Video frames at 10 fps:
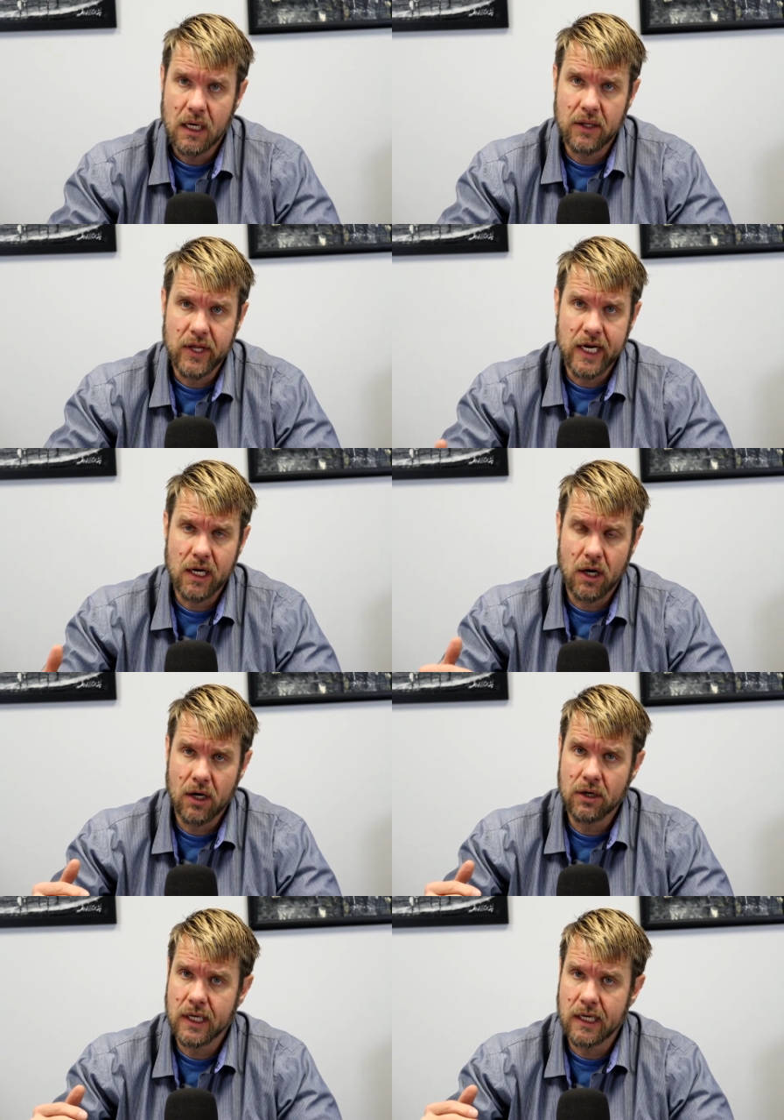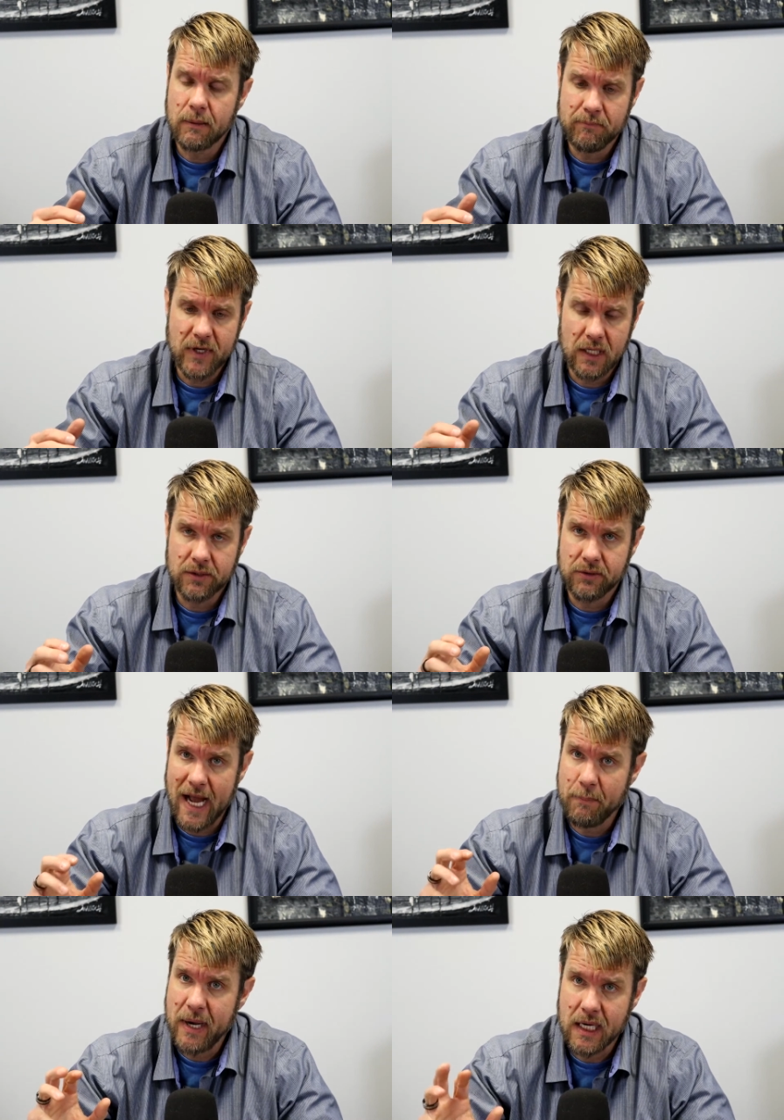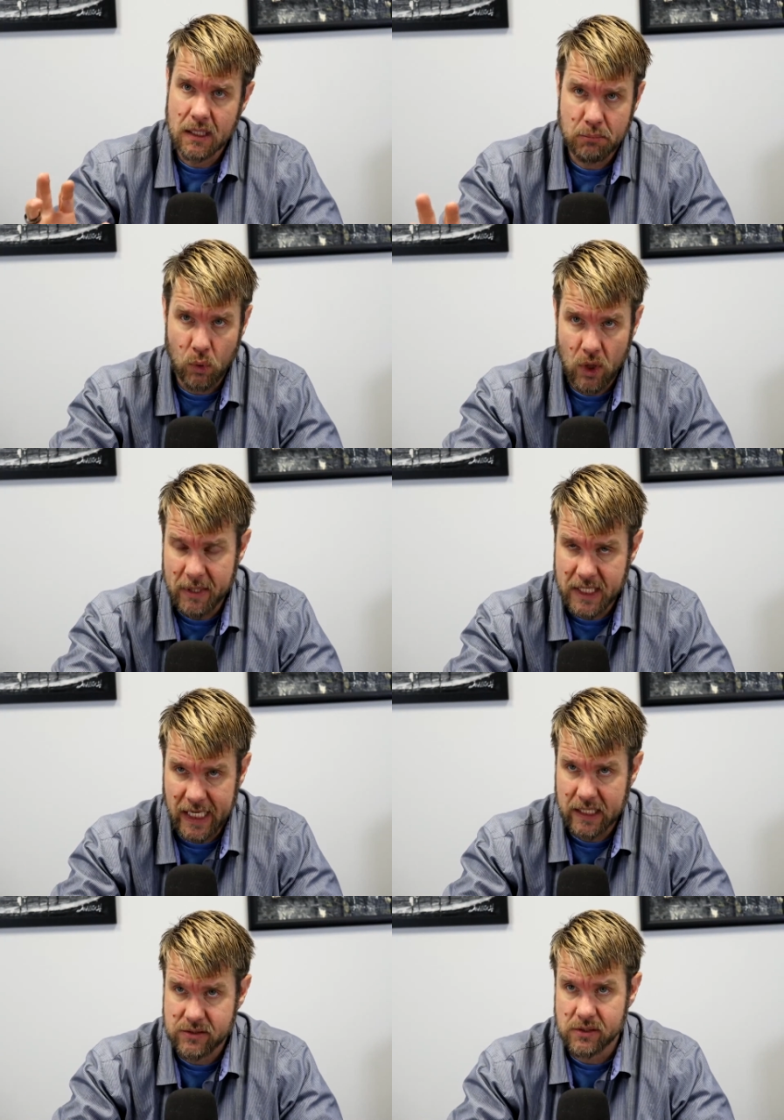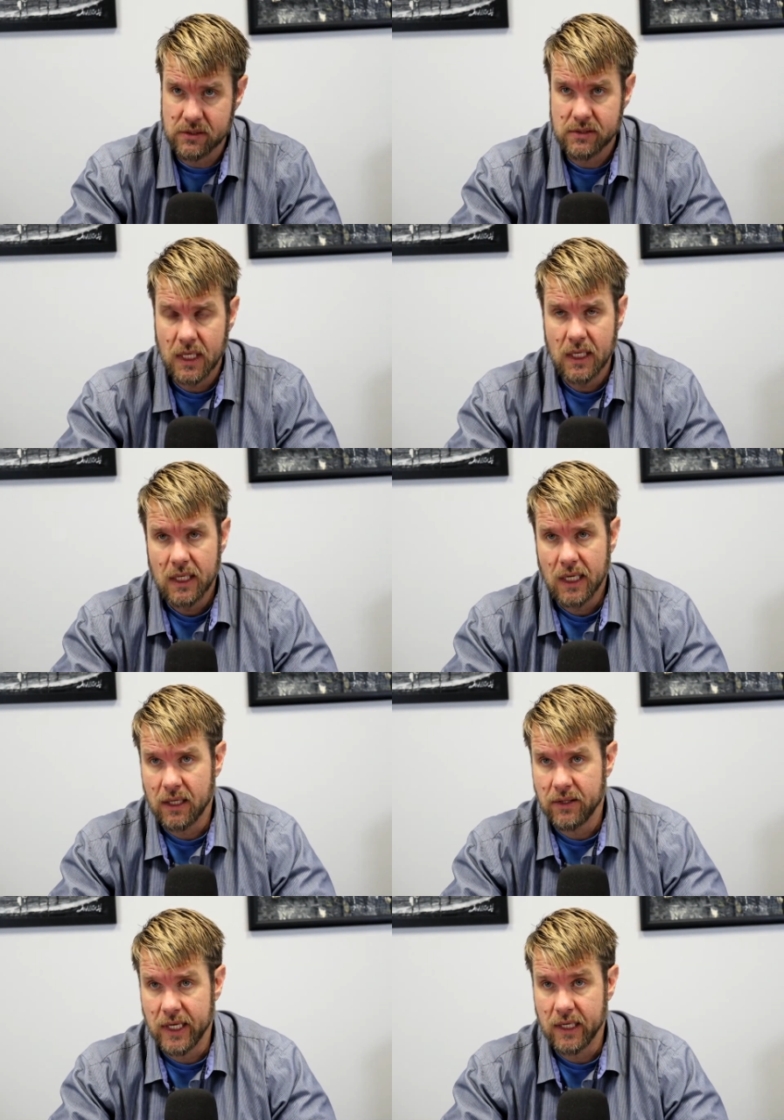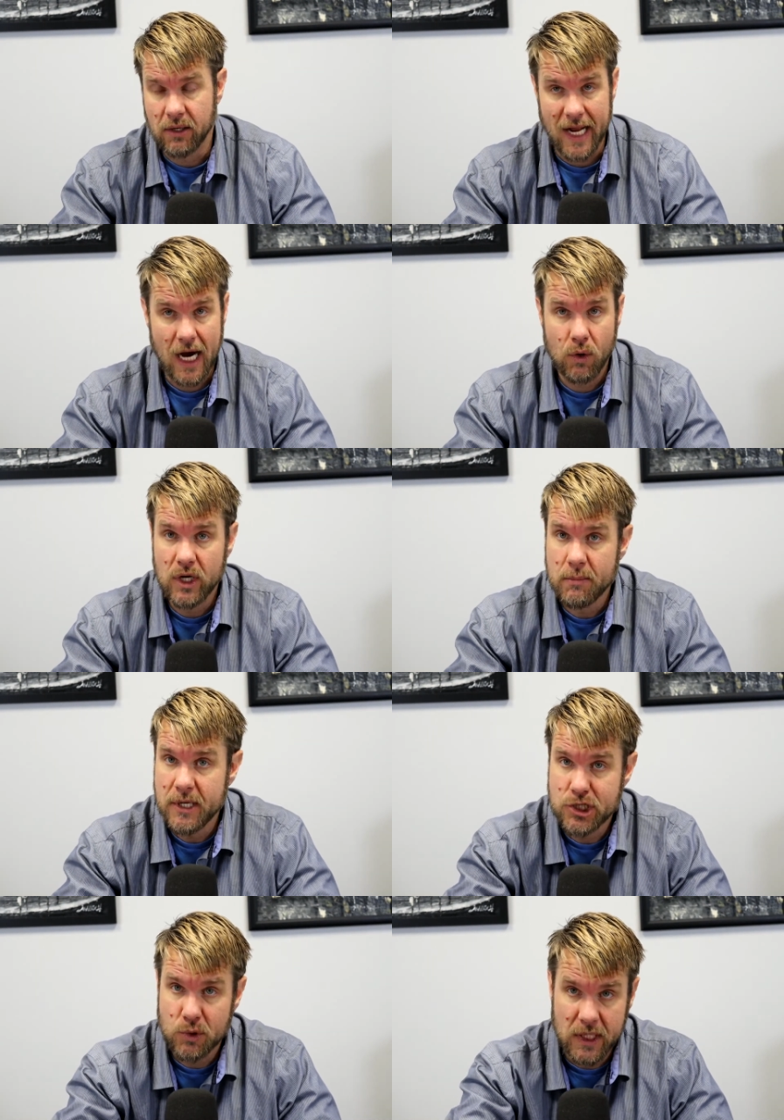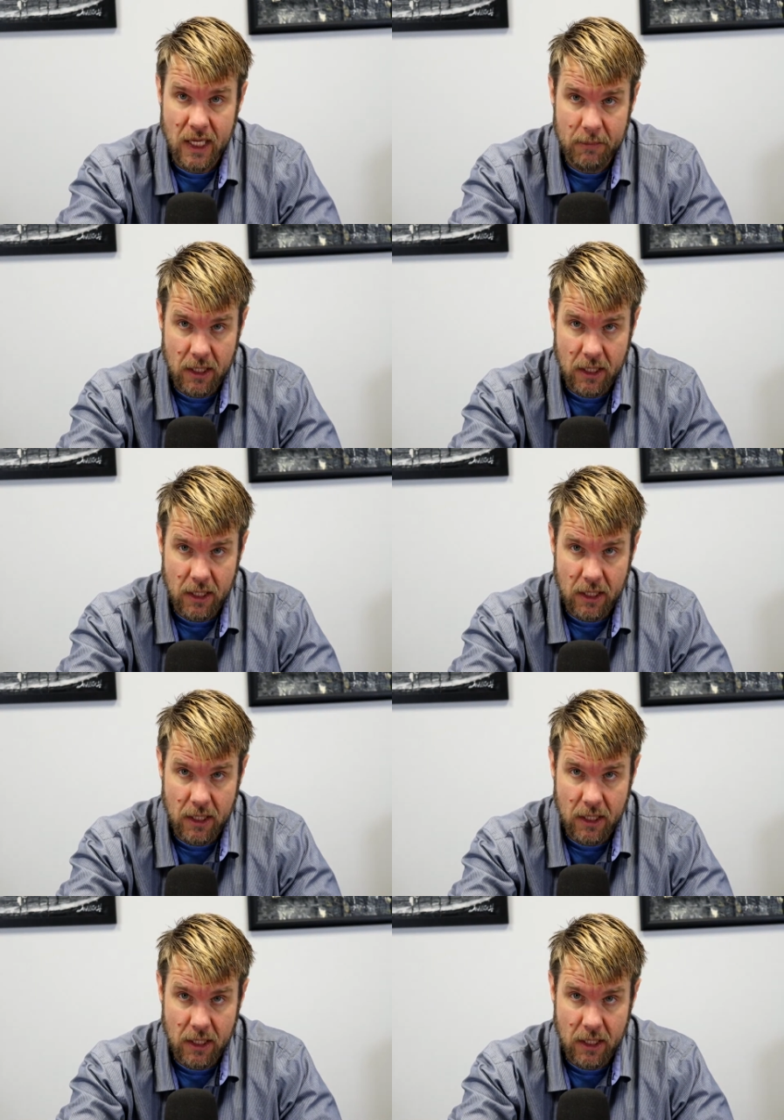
they're not paying unemployment taxes, they are not going to be issuing them a